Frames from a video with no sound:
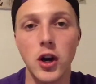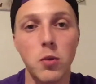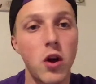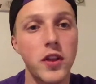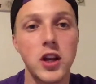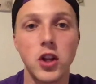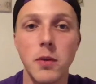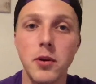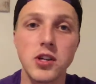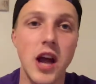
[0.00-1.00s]
While the
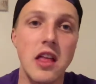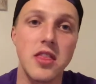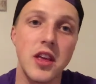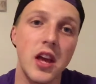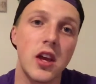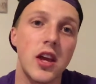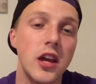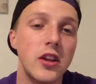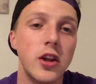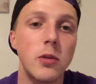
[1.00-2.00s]
Clippers, I think, get a
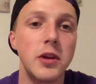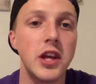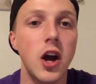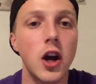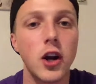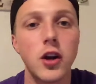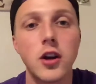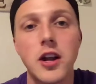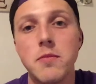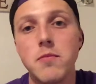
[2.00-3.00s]
little bit younger
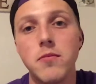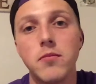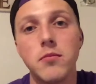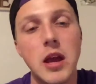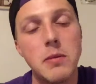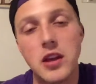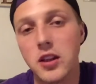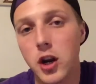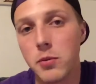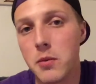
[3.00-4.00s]
and maybe a
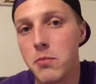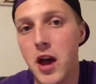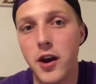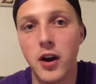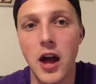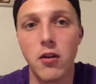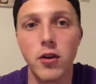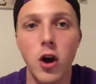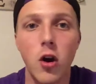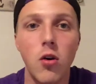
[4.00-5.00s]
little bit better. I don't
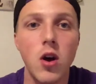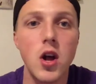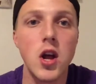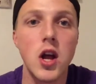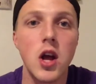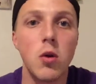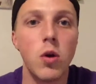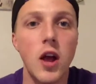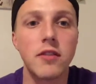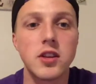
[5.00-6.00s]
know. We'll
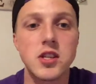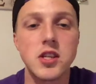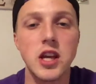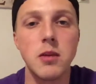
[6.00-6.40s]
have to see.